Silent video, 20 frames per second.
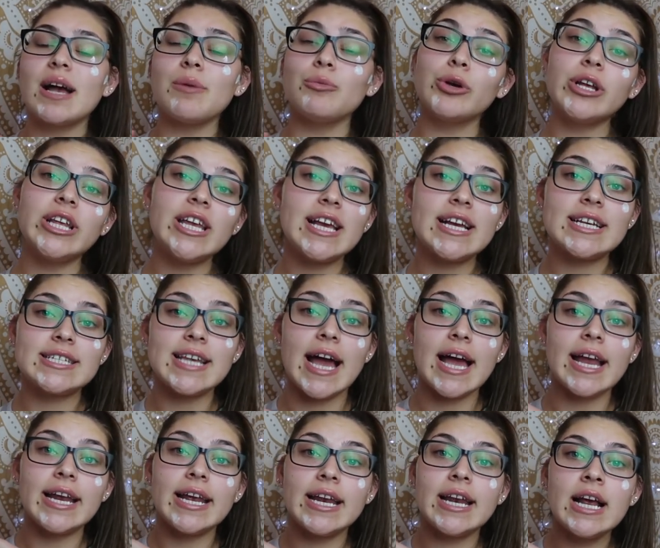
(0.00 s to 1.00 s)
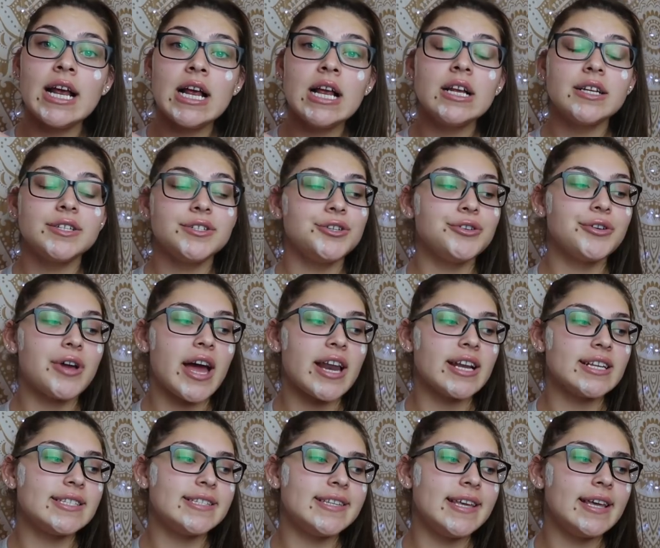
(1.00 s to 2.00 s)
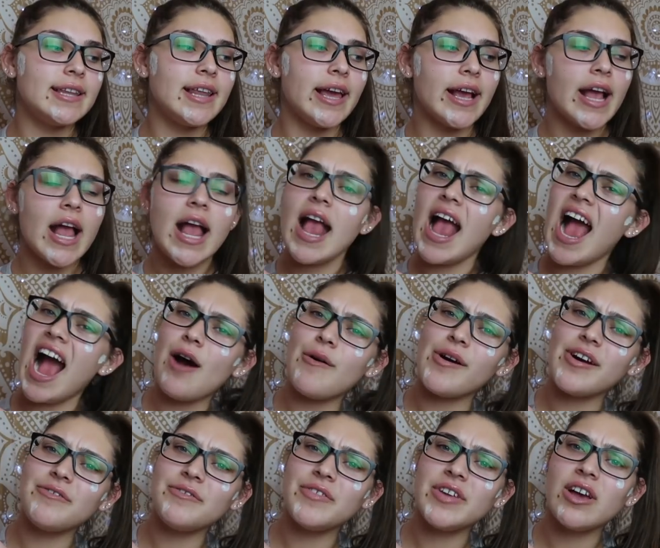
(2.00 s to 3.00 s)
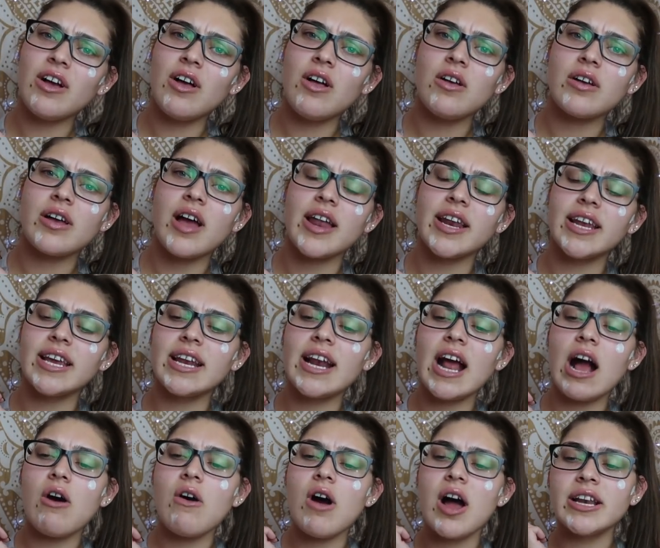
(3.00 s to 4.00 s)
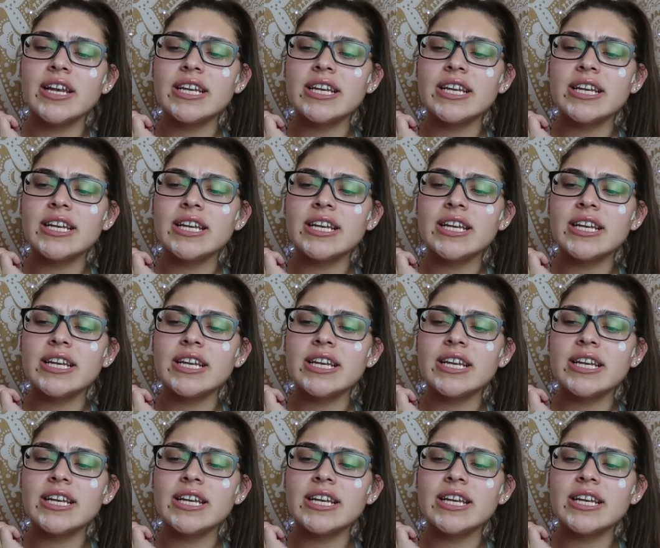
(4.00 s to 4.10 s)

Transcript: I'm really excited to kind of see like how I feel cutting it out.